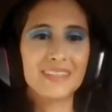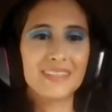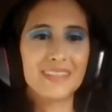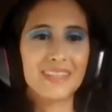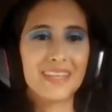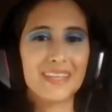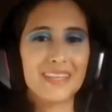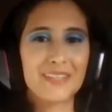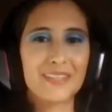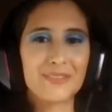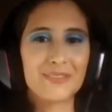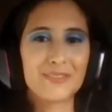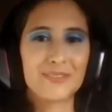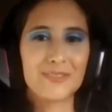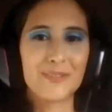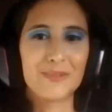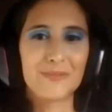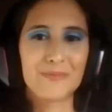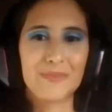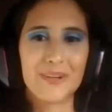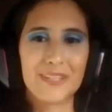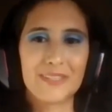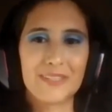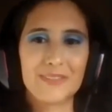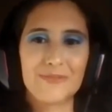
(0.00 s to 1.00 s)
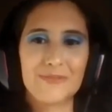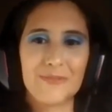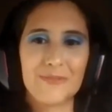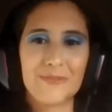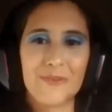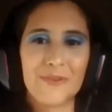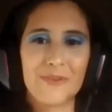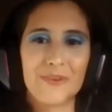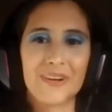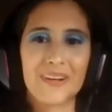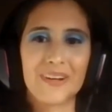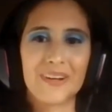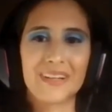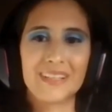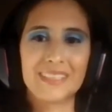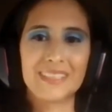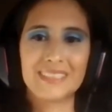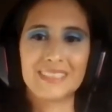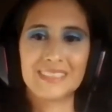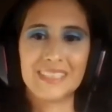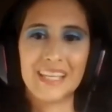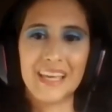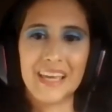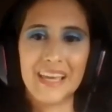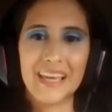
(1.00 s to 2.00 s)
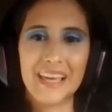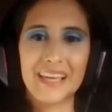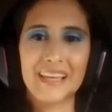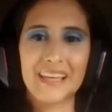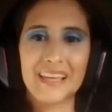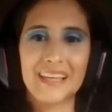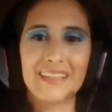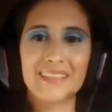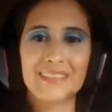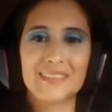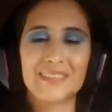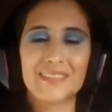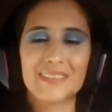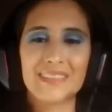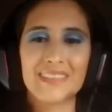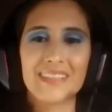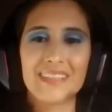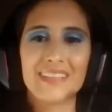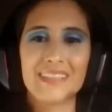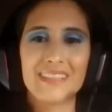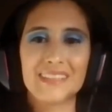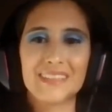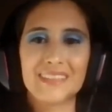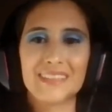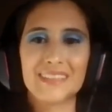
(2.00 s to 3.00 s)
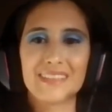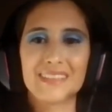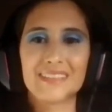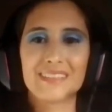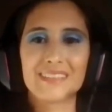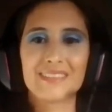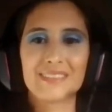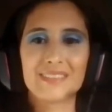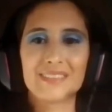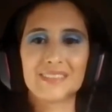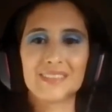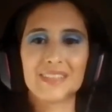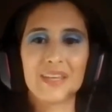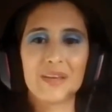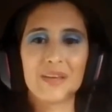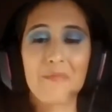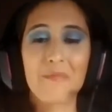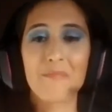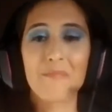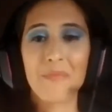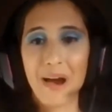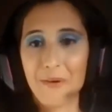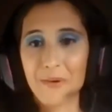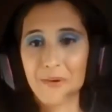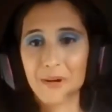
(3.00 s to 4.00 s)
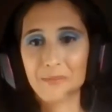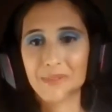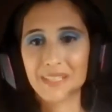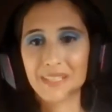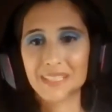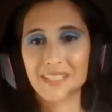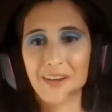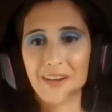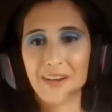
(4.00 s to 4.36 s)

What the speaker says: Thank you so much for staying in this empowerment